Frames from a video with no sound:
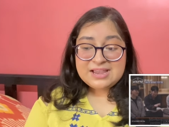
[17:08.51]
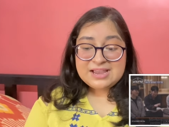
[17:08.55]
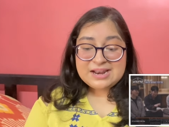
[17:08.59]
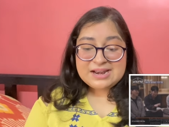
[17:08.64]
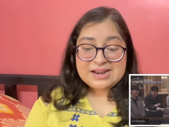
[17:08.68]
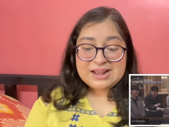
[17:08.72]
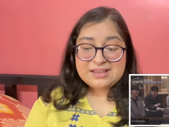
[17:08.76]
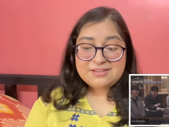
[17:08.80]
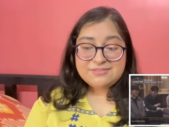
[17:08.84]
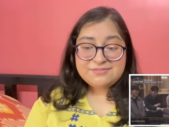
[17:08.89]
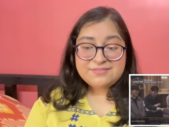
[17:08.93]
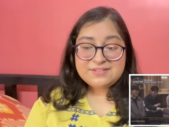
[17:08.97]

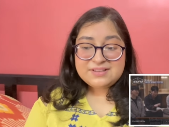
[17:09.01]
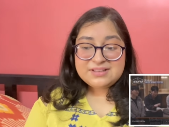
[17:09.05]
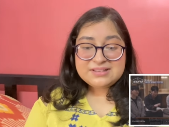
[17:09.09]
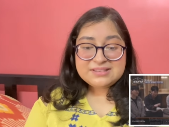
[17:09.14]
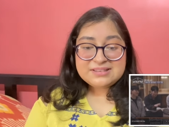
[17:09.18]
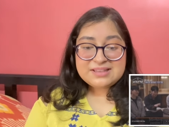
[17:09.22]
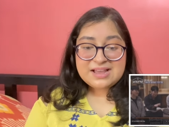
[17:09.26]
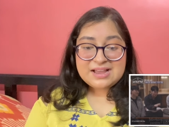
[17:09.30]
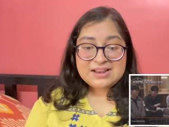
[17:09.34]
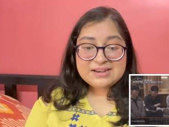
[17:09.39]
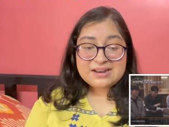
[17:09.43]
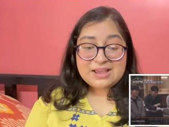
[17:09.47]
And I feel
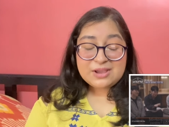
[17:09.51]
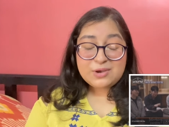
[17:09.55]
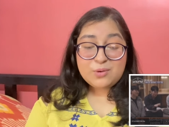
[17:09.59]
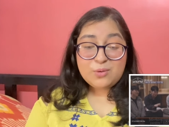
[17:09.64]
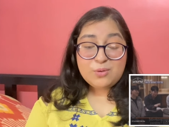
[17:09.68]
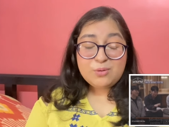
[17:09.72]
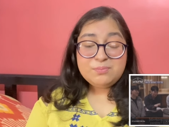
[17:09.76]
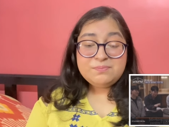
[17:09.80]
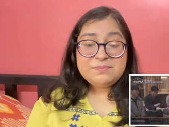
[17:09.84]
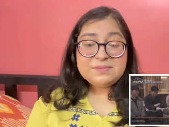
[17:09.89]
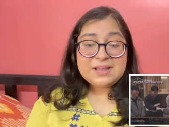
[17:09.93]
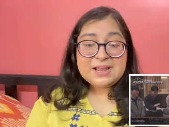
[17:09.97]
that, I
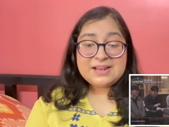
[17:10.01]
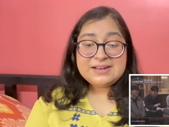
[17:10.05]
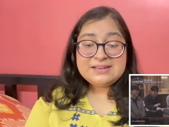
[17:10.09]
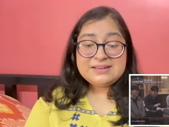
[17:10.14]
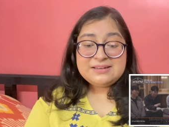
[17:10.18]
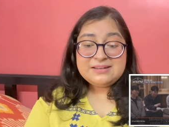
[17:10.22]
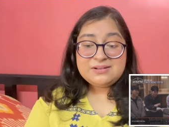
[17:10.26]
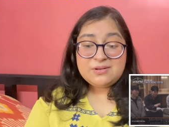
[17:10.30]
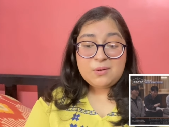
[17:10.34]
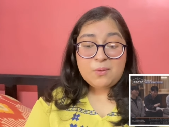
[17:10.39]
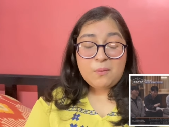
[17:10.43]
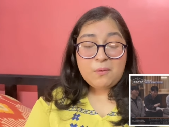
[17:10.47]
hope that
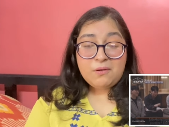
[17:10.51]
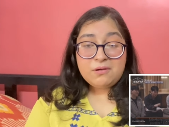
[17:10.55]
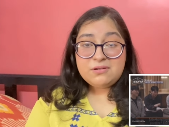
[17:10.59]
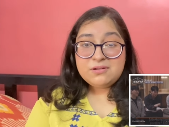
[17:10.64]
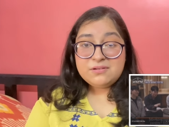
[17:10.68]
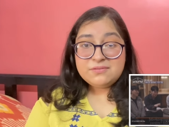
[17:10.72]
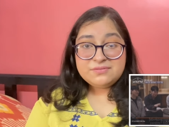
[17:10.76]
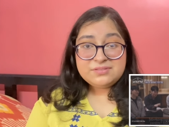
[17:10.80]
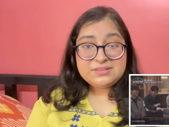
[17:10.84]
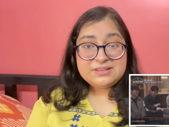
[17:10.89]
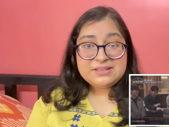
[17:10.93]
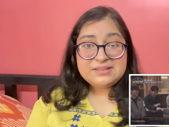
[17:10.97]
all
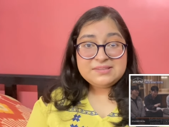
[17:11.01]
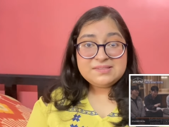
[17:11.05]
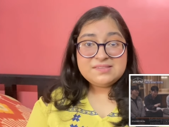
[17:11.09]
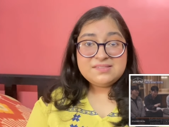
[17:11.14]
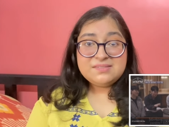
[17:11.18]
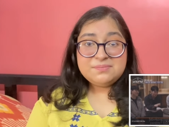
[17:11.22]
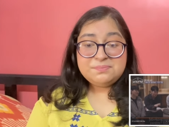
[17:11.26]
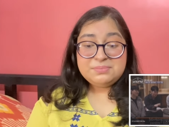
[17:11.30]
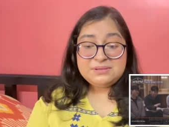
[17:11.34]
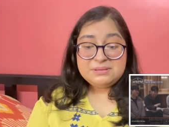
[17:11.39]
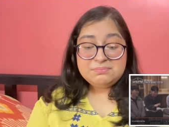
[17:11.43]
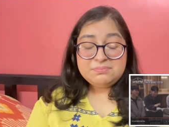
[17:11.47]
of
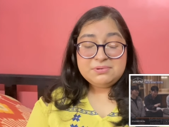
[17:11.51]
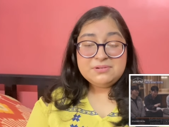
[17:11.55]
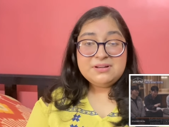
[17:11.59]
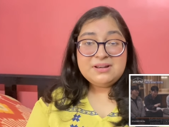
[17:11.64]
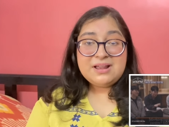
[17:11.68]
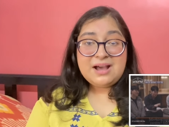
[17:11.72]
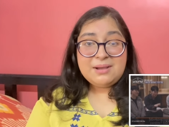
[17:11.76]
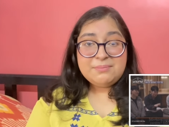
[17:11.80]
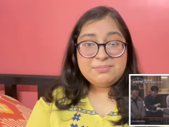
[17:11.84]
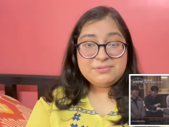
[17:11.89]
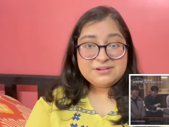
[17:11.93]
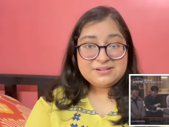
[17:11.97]
these people
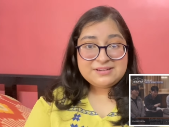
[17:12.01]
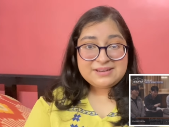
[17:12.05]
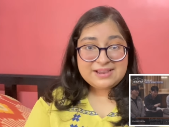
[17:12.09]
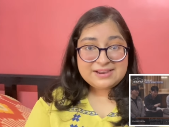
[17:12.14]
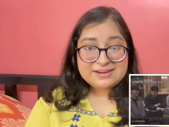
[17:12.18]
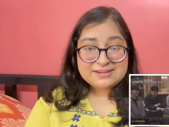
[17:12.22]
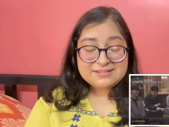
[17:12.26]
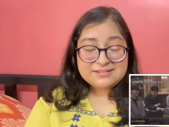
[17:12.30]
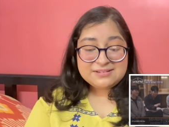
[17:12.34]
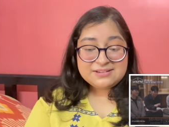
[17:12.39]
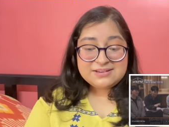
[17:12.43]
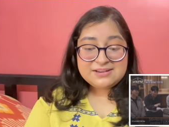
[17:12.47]
are
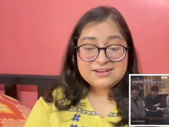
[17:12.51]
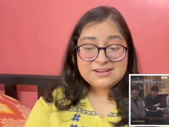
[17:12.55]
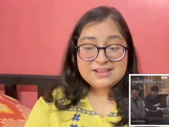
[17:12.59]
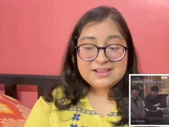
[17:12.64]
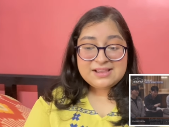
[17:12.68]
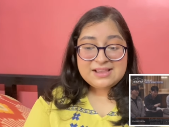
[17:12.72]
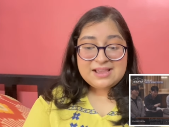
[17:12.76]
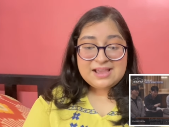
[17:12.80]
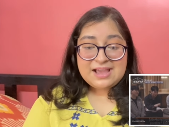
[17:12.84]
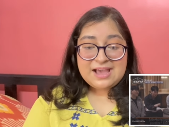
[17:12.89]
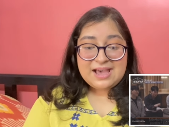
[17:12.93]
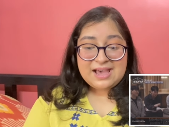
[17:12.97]
protected,
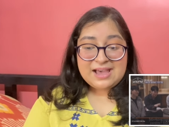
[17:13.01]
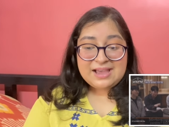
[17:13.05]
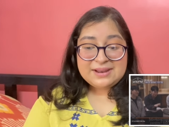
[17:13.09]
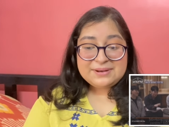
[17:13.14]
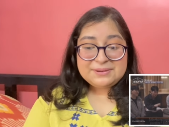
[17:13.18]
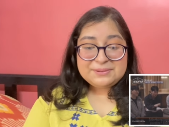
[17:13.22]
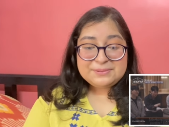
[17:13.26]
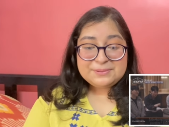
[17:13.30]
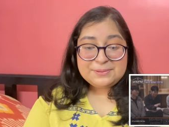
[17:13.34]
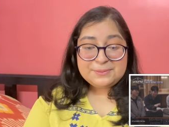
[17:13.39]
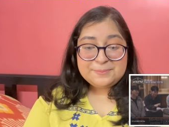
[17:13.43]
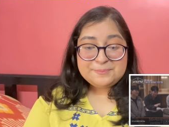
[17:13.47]

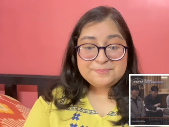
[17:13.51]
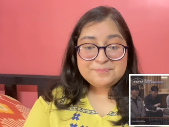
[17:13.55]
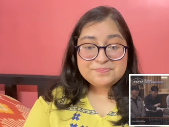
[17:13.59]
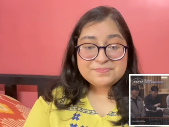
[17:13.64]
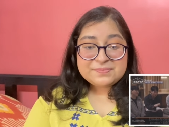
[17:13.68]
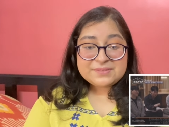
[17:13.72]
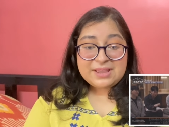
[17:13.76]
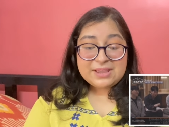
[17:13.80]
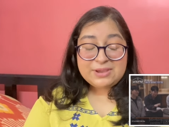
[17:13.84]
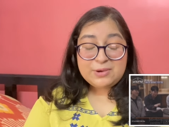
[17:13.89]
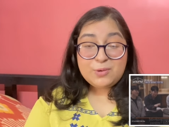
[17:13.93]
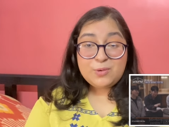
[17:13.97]
and um,
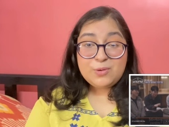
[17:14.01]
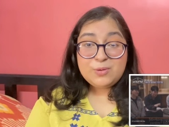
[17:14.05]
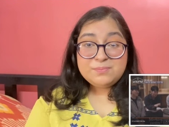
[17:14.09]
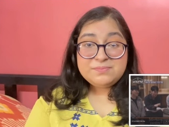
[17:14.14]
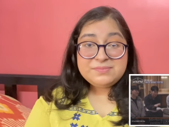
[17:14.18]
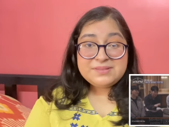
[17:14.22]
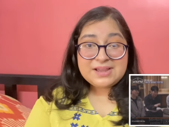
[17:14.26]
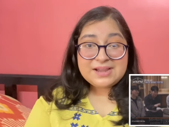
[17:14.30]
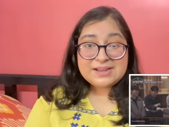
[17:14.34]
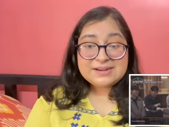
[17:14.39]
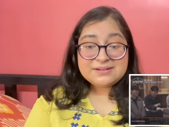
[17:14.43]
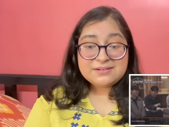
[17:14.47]
I
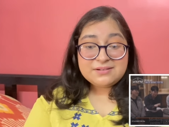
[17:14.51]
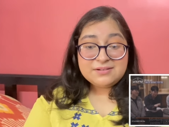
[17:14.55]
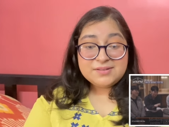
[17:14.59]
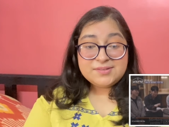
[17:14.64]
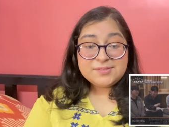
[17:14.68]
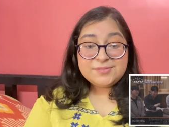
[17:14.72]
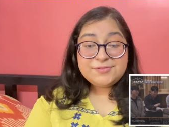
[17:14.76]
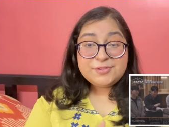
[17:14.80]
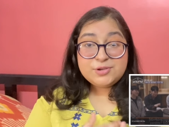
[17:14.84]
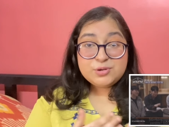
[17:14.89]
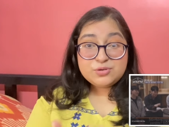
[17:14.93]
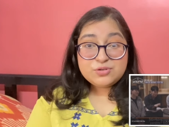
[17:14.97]
hope that uh,
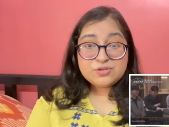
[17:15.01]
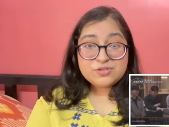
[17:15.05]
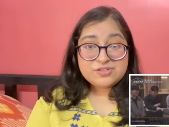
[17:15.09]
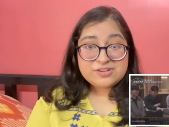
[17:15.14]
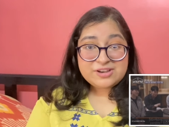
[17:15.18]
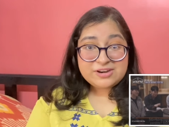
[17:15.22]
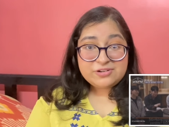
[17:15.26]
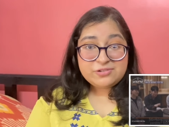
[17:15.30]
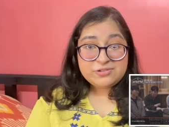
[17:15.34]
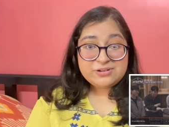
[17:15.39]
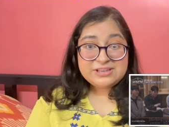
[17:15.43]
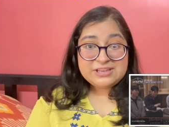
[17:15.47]
the future
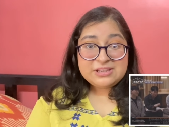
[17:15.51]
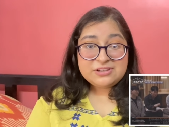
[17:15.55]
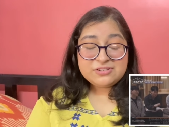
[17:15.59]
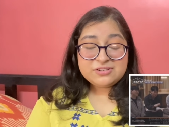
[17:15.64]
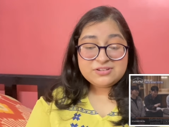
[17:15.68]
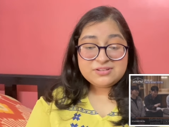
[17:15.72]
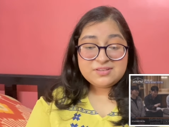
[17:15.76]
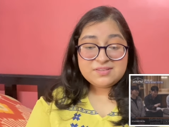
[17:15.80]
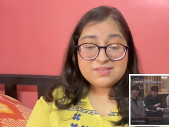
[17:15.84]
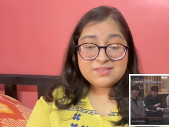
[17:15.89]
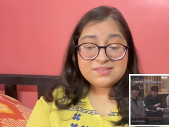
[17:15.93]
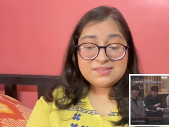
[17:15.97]

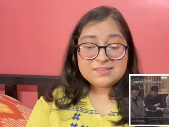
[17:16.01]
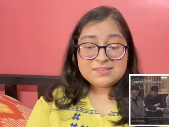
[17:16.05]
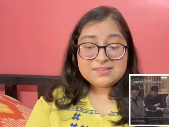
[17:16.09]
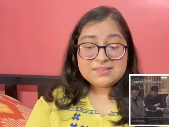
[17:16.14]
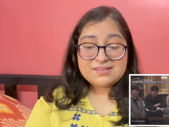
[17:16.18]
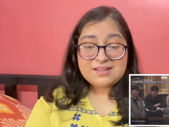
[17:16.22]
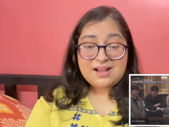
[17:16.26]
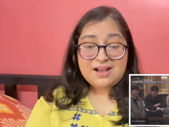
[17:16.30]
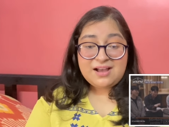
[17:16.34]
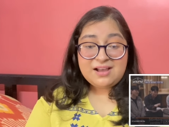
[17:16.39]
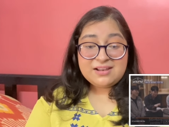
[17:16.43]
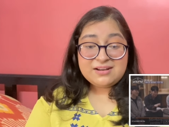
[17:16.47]
generations
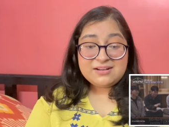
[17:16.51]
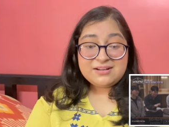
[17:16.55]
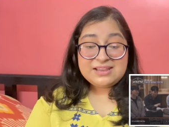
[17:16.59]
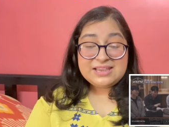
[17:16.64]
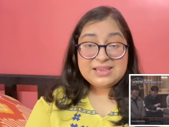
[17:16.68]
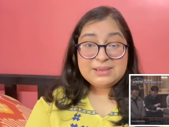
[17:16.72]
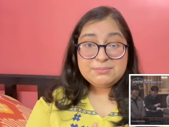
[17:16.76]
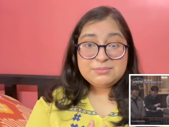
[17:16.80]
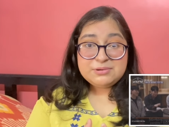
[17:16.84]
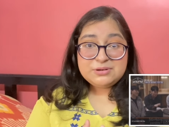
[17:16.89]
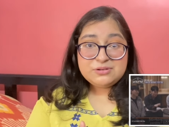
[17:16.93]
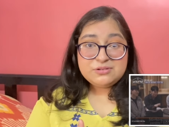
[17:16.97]
are
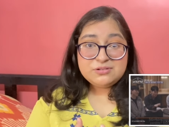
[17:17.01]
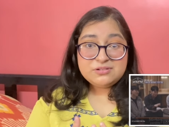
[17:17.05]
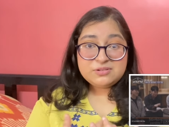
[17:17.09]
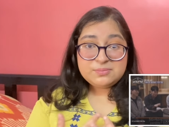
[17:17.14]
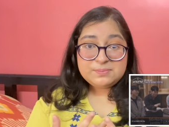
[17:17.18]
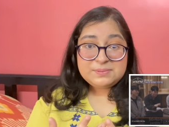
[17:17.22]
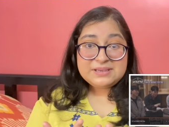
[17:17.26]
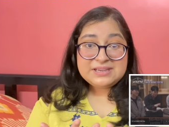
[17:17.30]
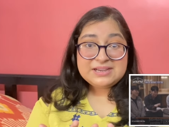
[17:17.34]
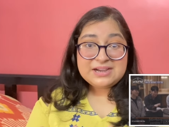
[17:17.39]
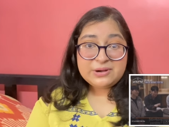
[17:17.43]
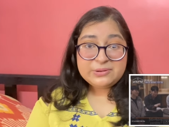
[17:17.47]
able to
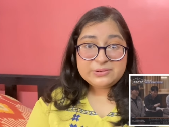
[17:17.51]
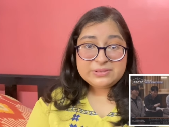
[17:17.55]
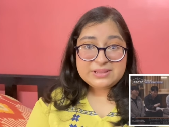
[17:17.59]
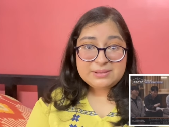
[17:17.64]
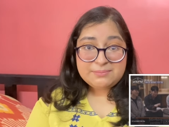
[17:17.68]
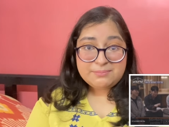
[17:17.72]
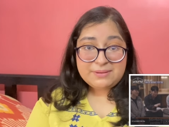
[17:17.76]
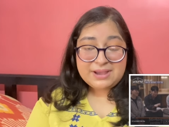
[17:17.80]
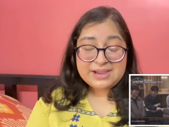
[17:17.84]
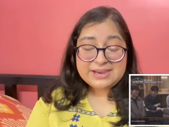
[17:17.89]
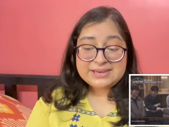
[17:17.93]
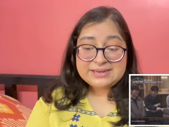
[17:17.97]
speak out
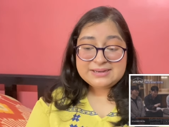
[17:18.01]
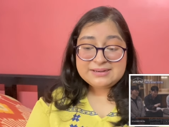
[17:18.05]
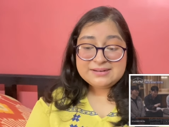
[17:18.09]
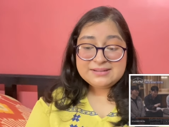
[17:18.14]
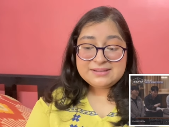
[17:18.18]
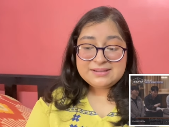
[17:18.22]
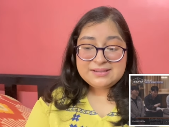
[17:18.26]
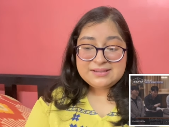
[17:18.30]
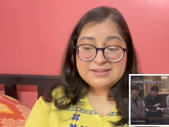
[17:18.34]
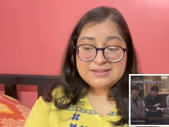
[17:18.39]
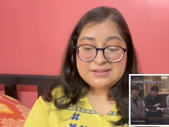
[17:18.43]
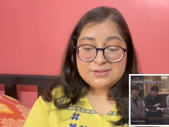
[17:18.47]
their
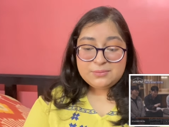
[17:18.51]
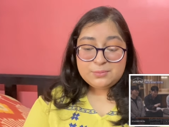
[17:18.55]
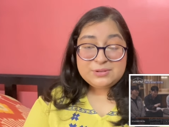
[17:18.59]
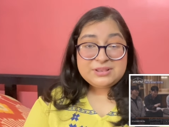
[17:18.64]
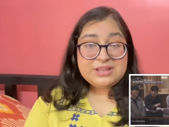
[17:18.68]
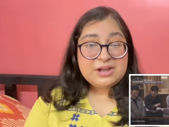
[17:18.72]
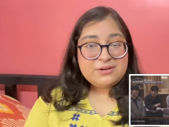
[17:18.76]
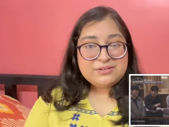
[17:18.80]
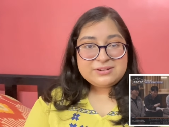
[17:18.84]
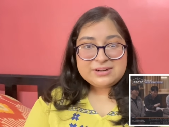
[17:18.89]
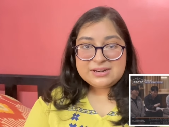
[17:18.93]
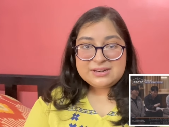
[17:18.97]
mind
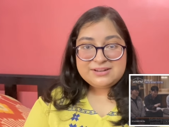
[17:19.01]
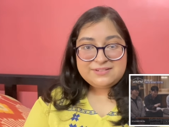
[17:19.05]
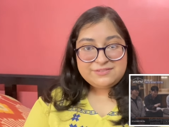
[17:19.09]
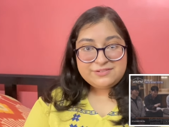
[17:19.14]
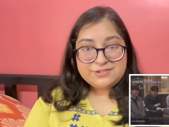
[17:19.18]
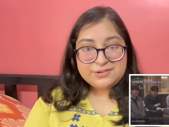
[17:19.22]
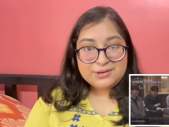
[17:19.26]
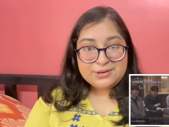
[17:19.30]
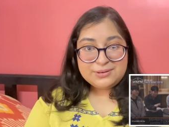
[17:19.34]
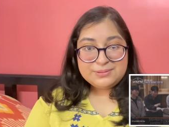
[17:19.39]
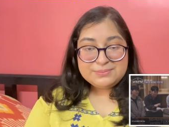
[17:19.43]
without any fear.